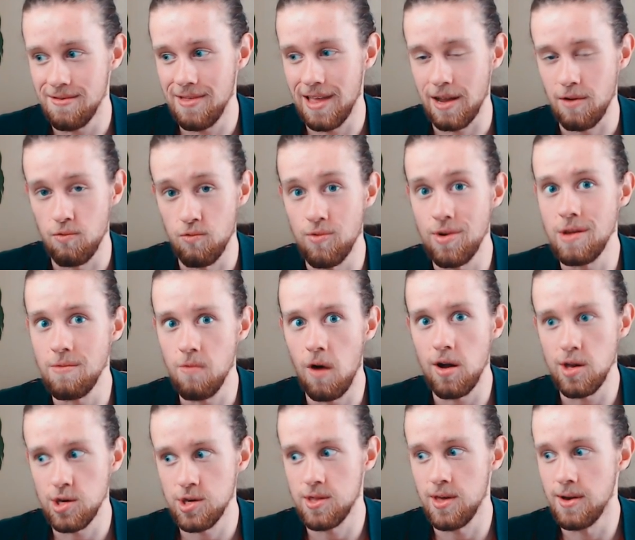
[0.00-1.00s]
like
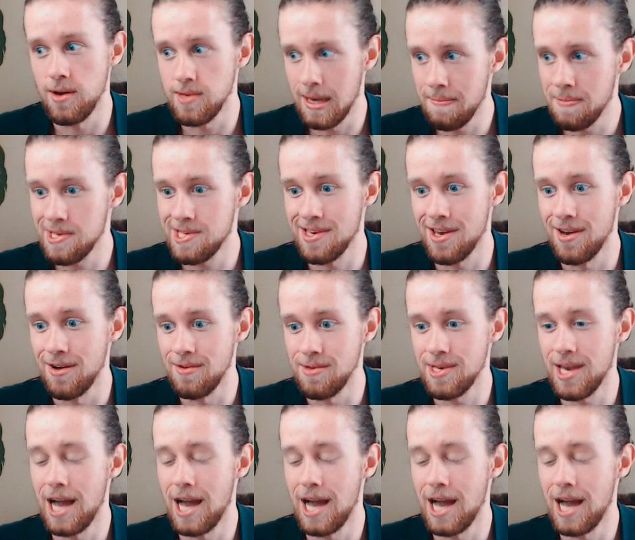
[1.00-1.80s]
rewatch those episodes,